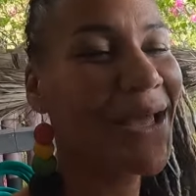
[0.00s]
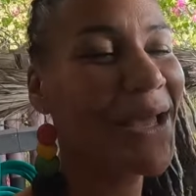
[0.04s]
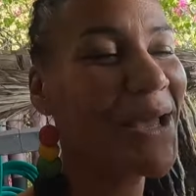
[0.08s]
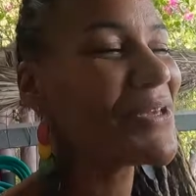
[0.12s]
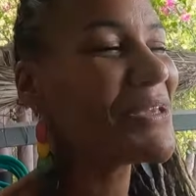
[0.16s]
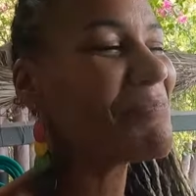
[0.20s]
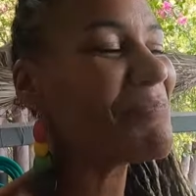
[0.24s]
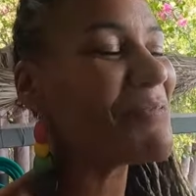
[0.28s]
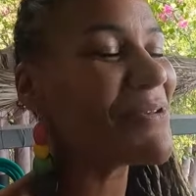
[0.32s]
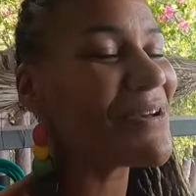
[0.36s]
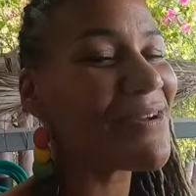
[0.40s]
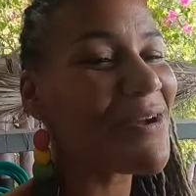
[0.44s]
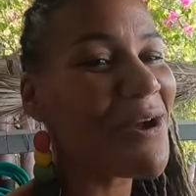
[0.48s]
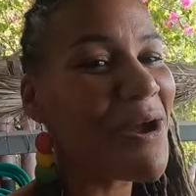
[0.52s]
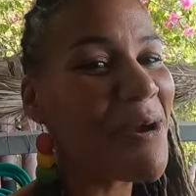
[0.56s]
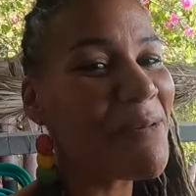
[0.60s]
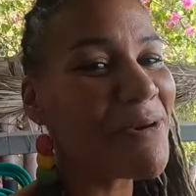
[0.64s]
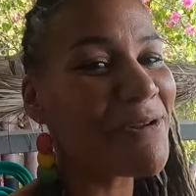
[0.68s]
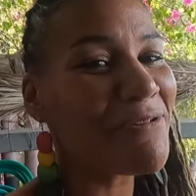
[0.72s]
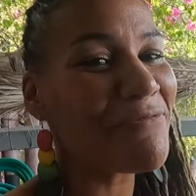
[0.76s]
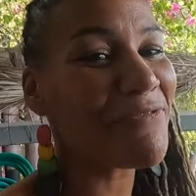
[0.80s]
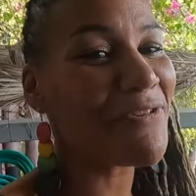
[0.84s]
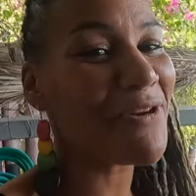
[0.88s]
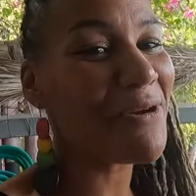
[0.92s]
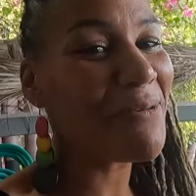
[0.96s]
People
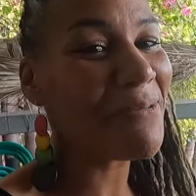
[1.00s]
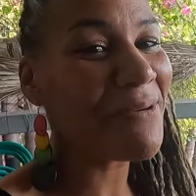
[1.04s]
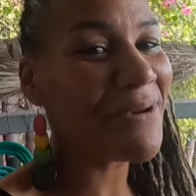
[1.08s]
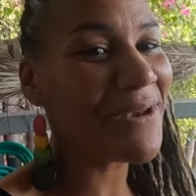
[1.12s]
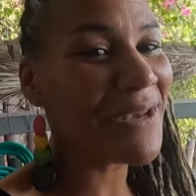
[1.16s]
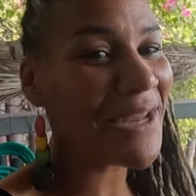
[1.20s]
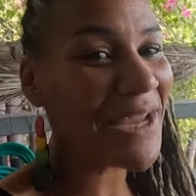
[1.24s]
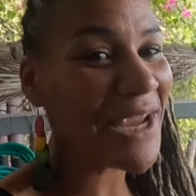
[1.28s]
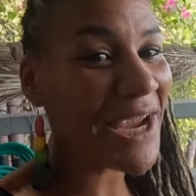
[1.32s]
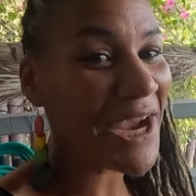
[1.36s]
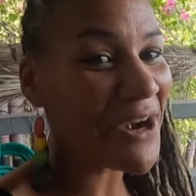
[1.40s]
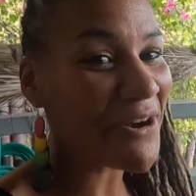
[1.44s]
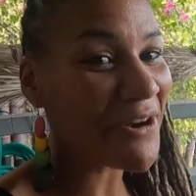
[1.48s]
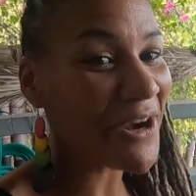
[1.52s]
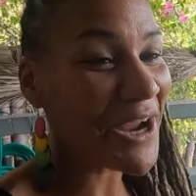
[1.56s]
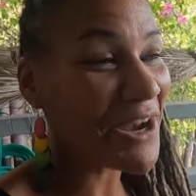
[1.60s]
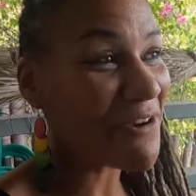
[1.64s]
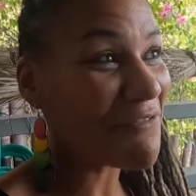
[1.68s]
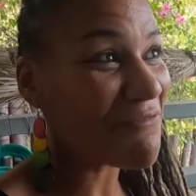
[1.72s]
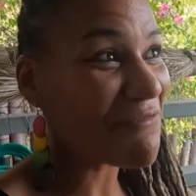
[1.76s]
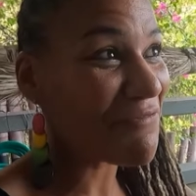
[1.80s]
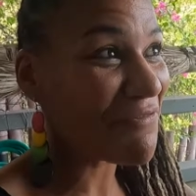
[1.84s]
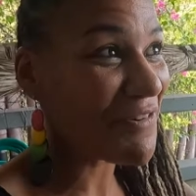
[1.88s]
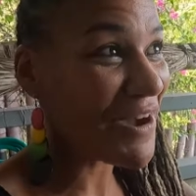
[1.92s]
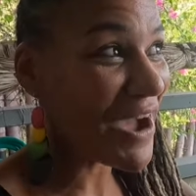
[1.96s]
coming from near
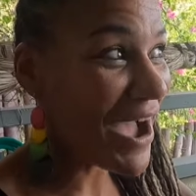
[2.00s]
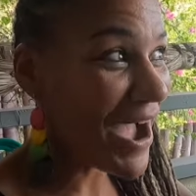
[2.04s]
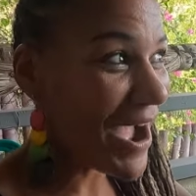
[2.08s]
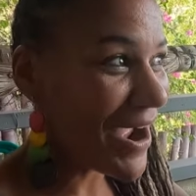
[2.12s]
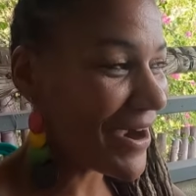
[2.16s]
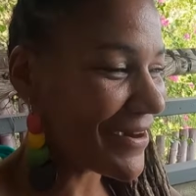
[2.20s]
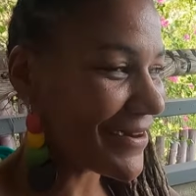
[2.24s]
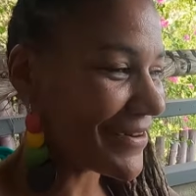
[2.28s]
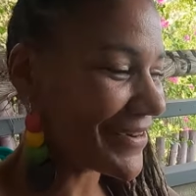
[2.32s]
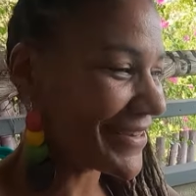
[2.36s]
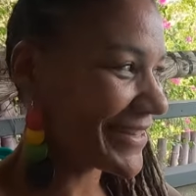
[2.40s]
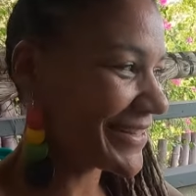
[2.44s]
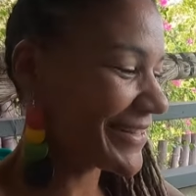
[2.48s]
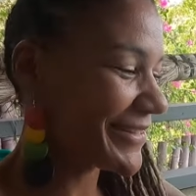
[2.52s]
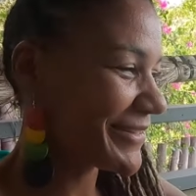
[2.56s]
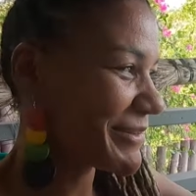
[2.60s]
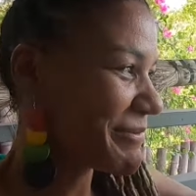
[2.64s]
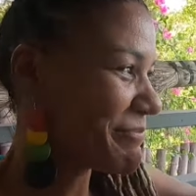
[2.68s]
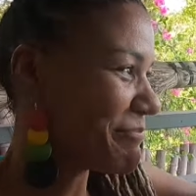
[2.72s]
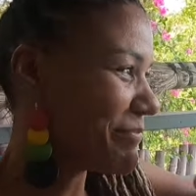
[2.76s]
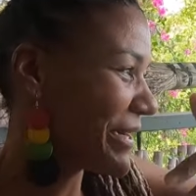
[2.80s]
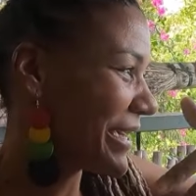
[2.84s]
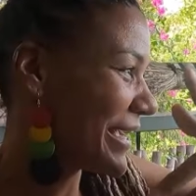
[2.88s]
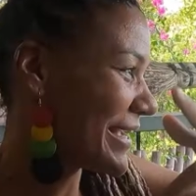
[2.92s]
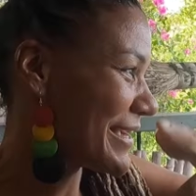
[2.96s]
and far, you know,
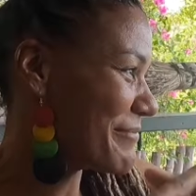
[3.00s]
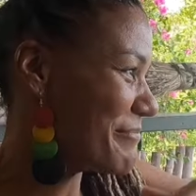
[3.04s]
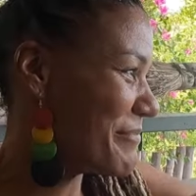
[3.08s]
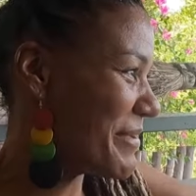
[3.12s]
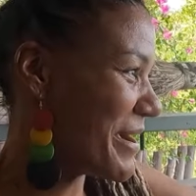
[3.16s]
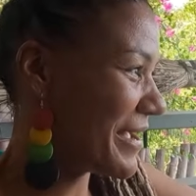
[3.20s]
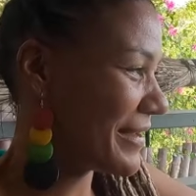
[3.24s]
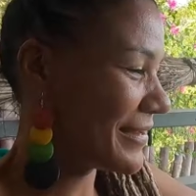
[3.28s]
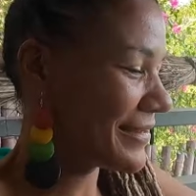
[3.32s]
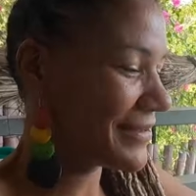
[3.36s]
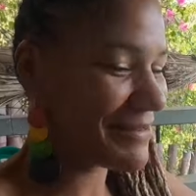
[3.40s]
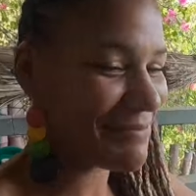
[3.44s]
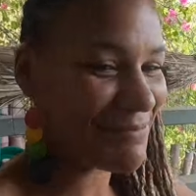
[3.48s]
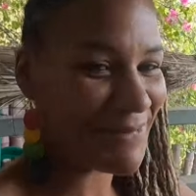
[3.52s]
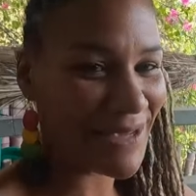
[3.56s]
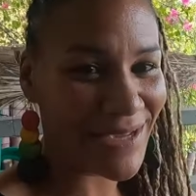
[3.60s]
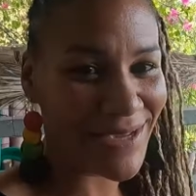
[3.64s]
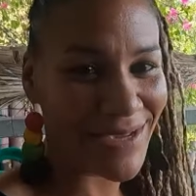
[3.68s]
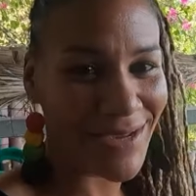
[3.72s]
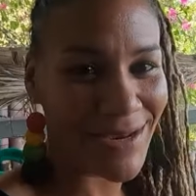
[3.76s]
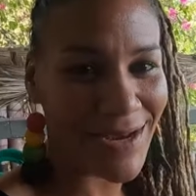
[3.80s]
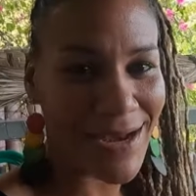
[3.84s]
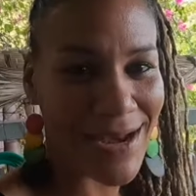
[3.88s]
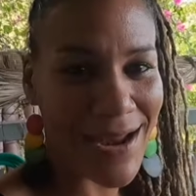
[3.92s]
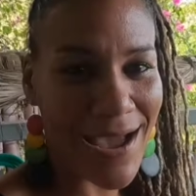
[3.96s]
the bike man
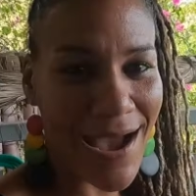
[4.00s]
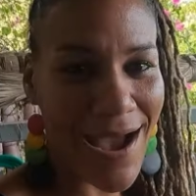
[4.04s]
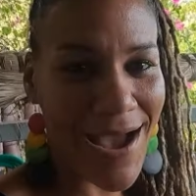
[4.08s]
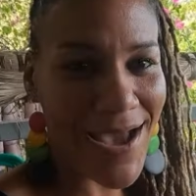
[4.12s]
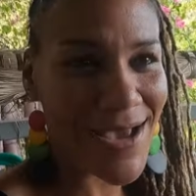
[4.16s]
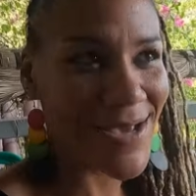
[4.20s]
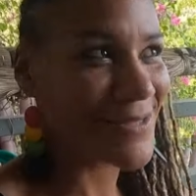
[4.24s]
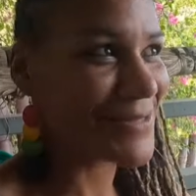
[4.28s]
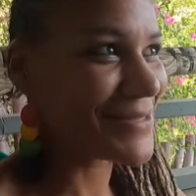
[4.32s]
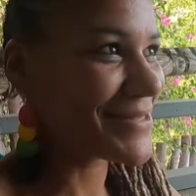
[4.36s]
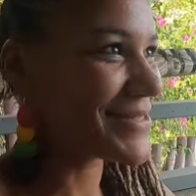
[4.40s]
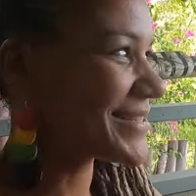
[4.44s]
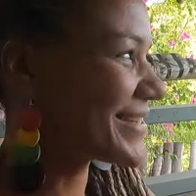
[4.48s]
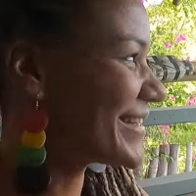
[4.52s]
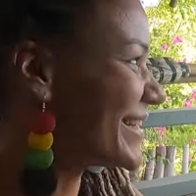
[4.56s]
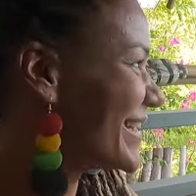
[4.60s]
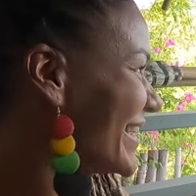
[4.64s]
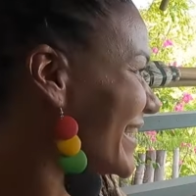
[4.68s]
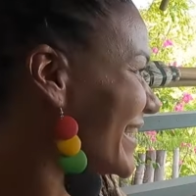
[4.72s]
making noise.